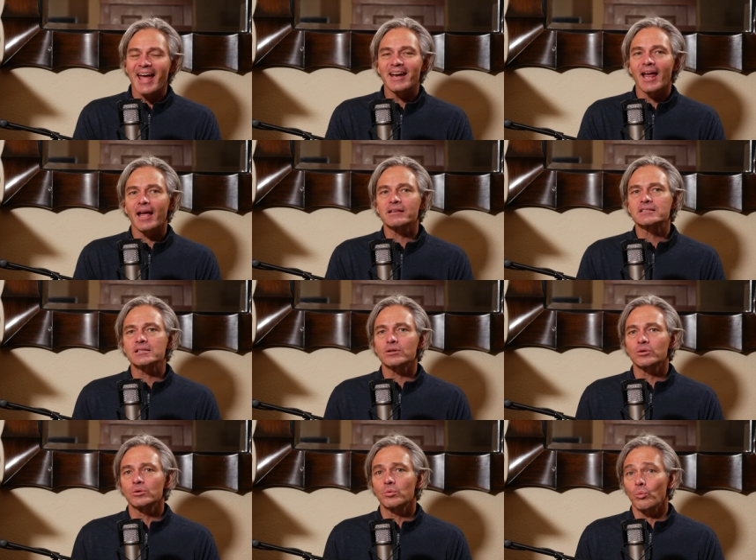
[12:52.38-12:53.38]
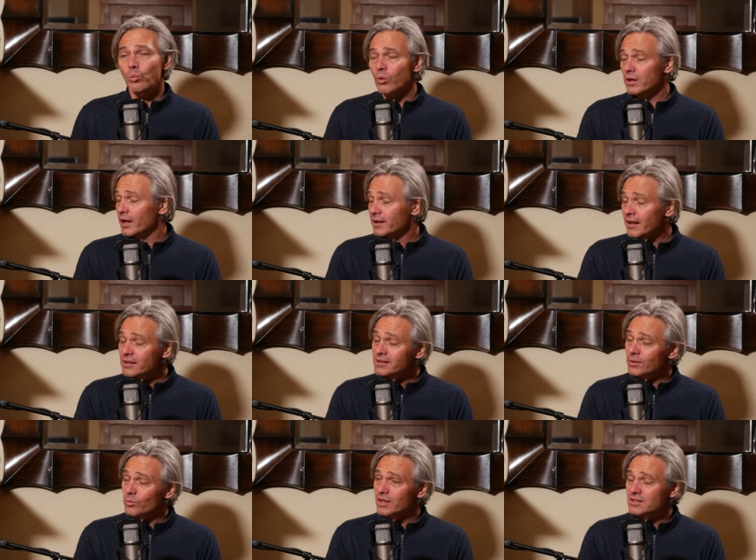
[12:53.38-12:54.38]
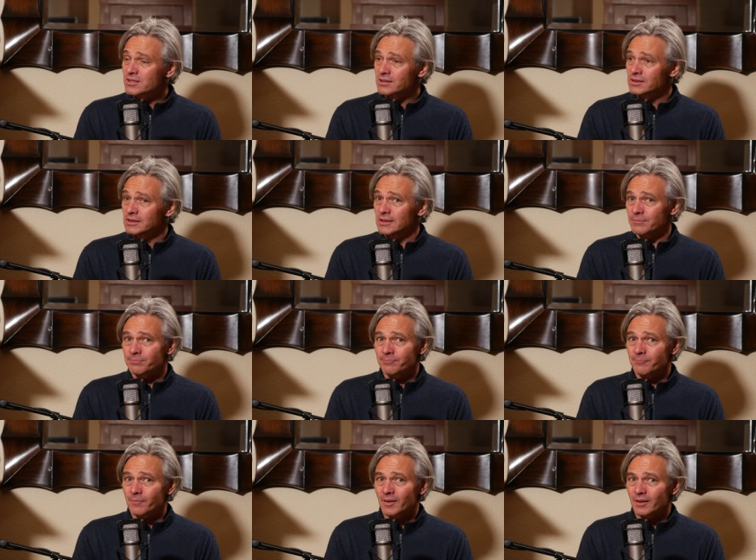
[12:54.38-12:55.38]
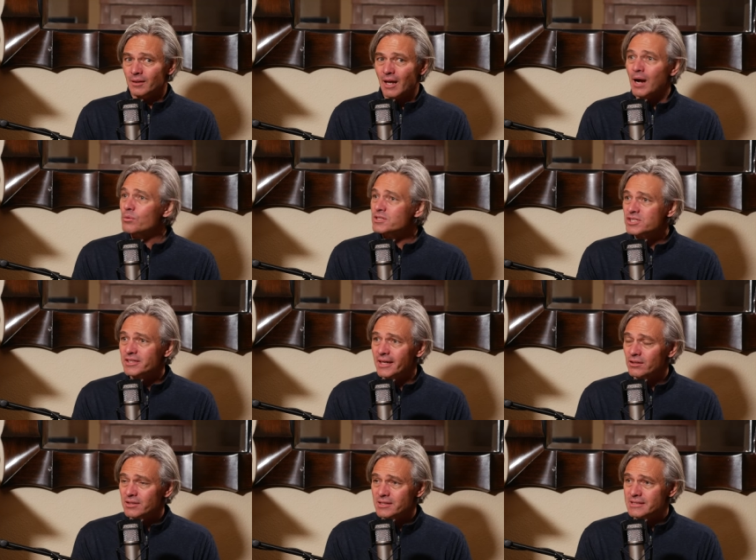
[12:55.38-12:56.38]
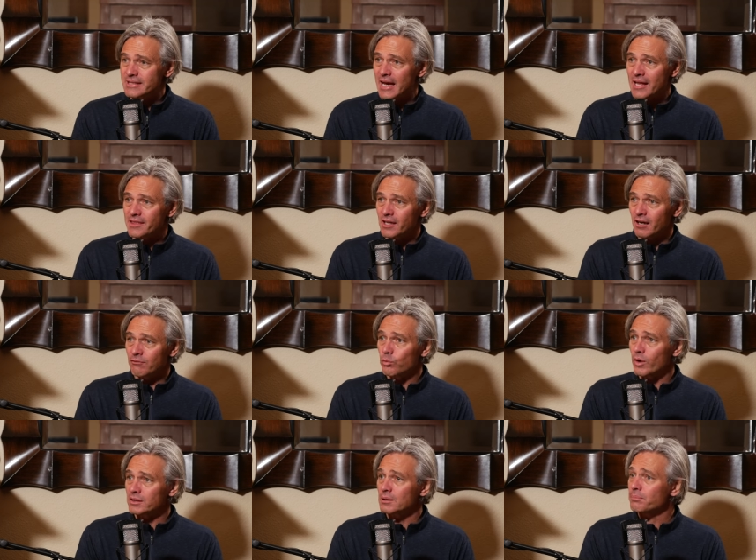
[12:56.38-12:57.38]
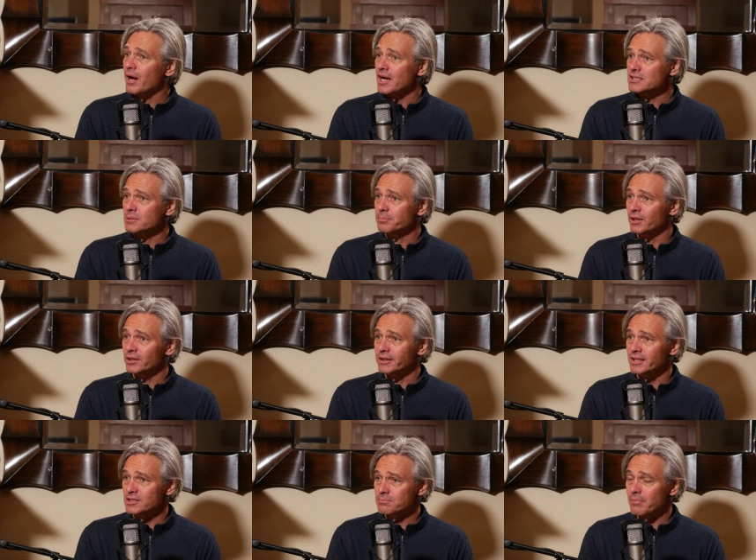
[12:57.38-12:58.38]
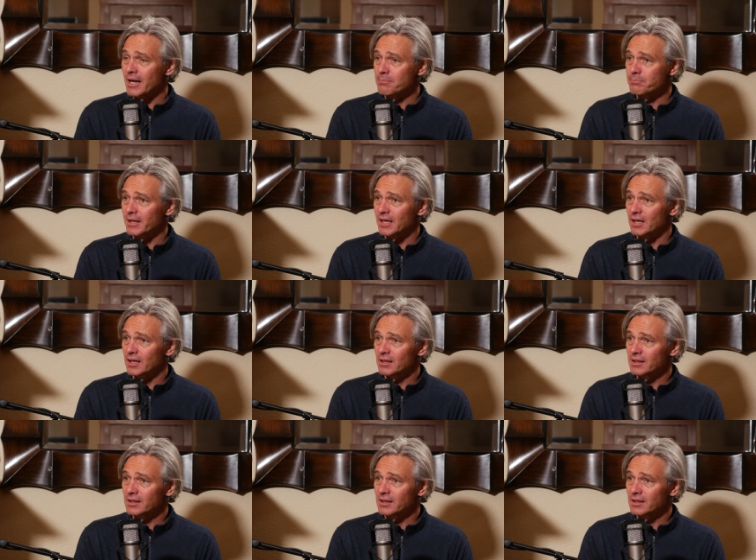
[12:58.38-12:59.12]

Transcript: and yeah. and so another thing was I was scared to death of what the possibilities might be.